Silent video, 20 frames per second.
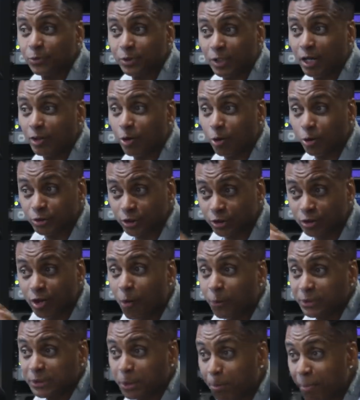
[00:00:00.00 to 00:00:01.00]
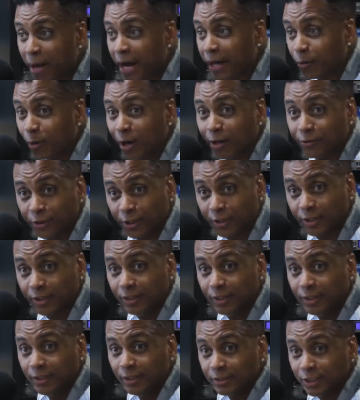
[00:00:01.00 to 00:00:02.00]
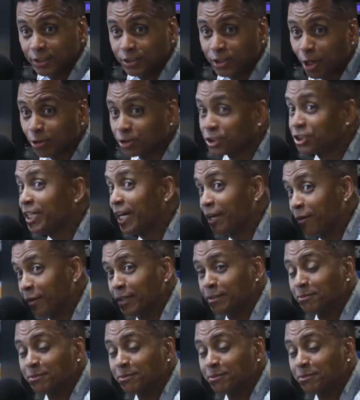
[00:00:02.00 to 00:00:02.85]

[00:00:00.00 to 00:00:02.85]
when y'all on, because there's always a bottle out there yep. that y'all sharing.